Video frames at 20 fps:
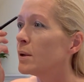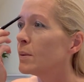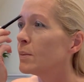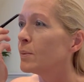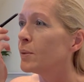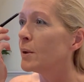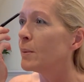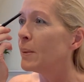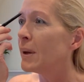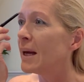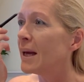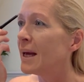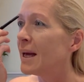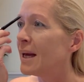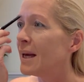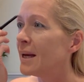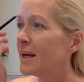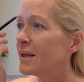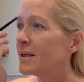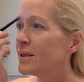
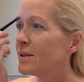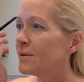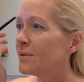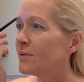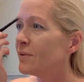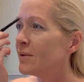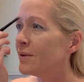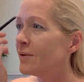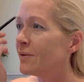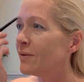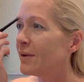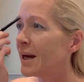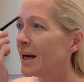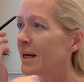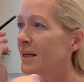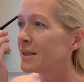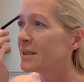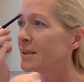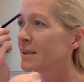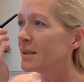prepared for the
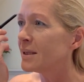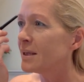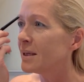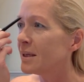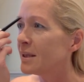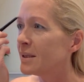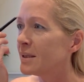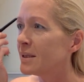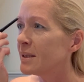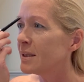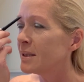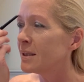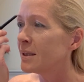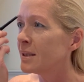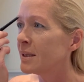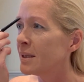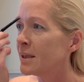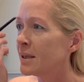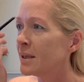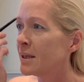fact that
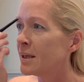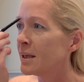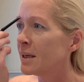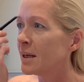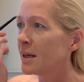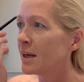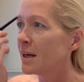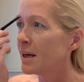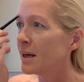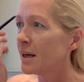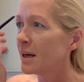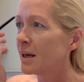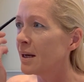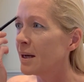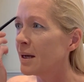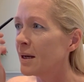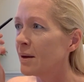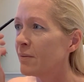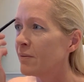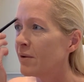
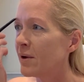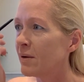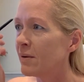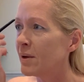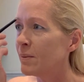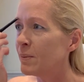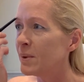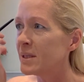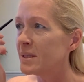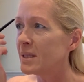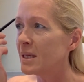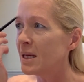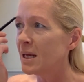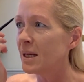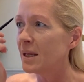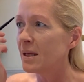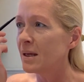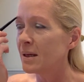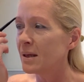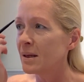I'm very
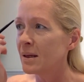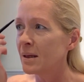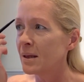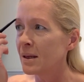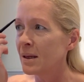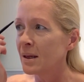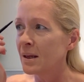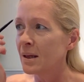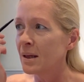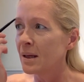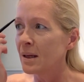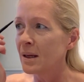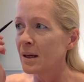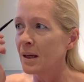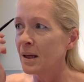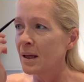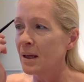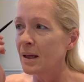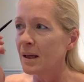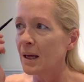busy
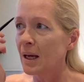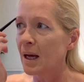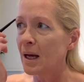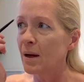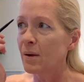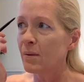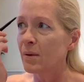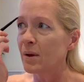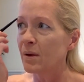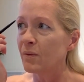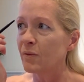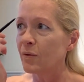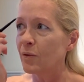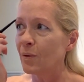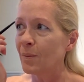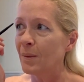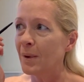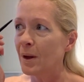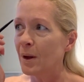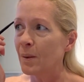caring for
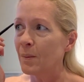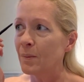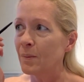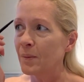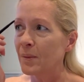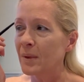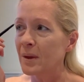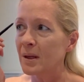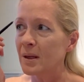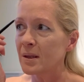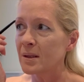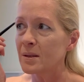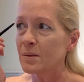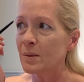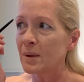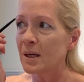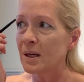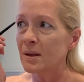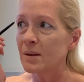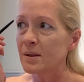Mom as
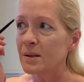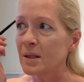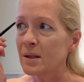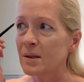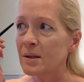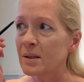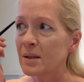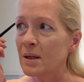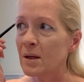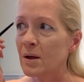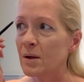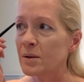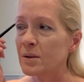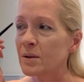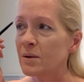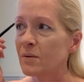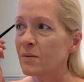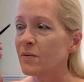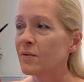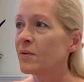well. So there's a lot
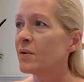of